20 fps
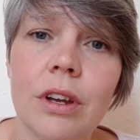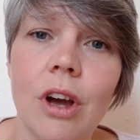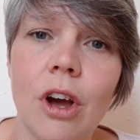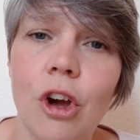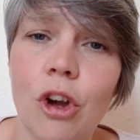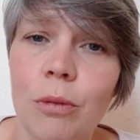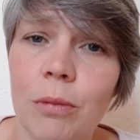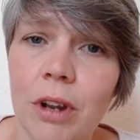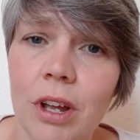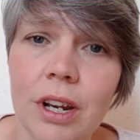
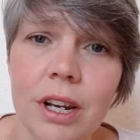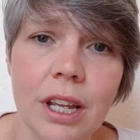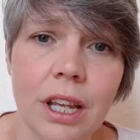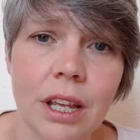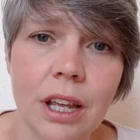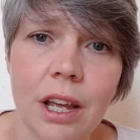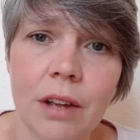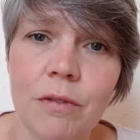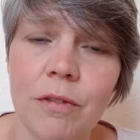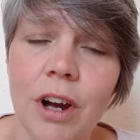home
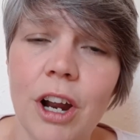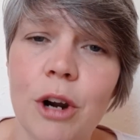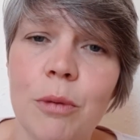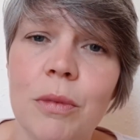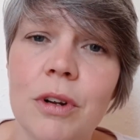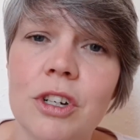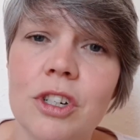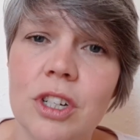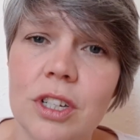learning environment.